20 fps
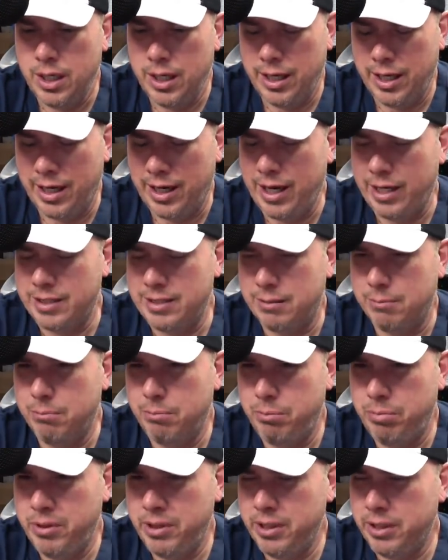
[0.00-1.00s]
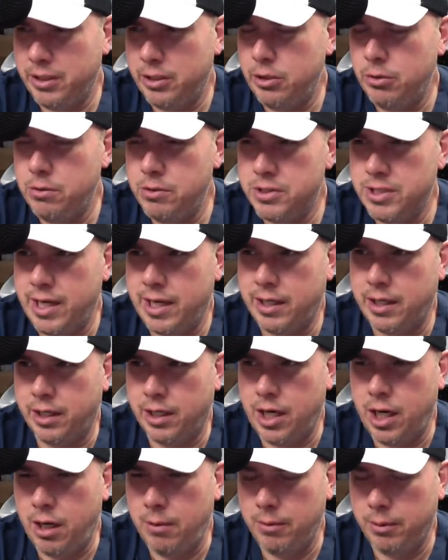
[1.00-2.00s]
And I got a big, huge stack of
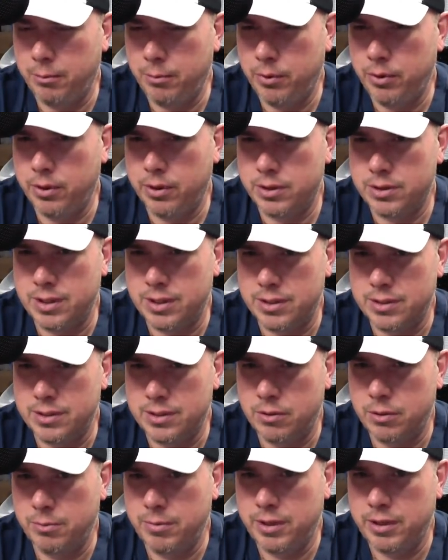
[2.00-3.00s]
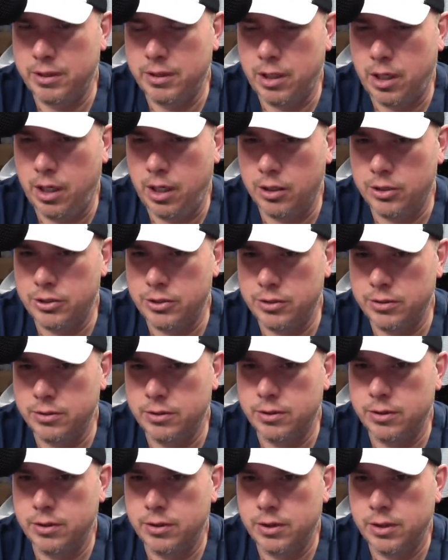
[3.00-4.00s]
comic books that's going to be auctioned.